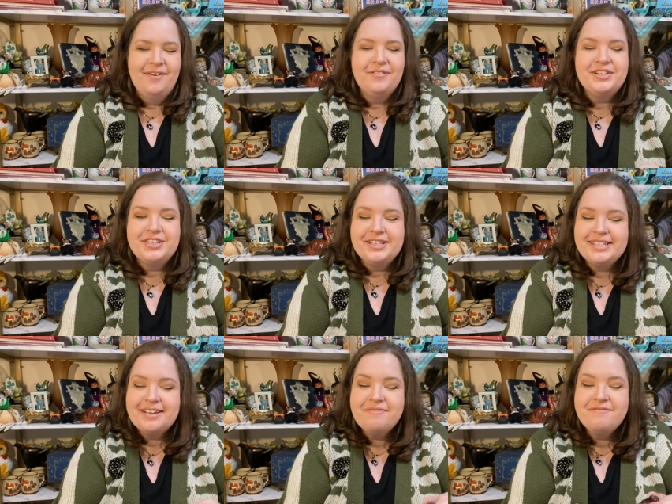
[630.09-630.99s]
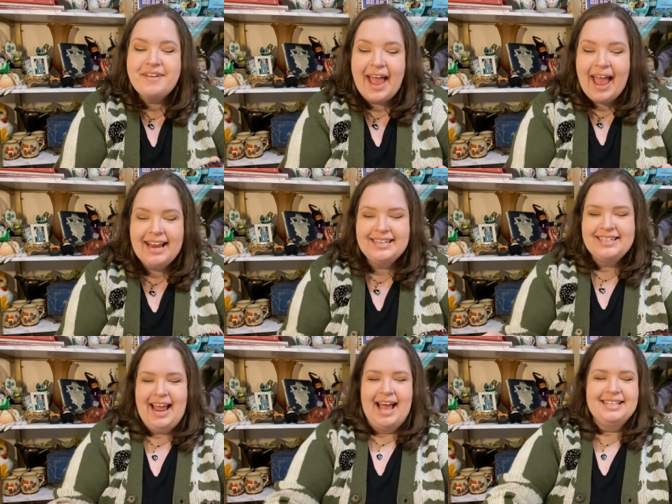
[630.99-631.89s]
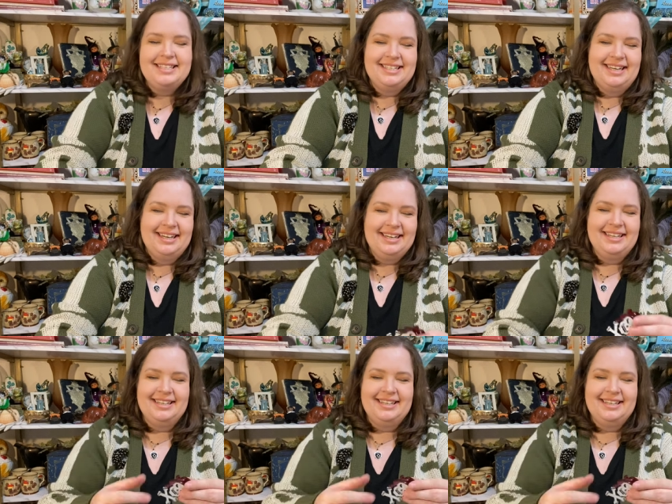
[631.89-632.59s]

which is fantastic.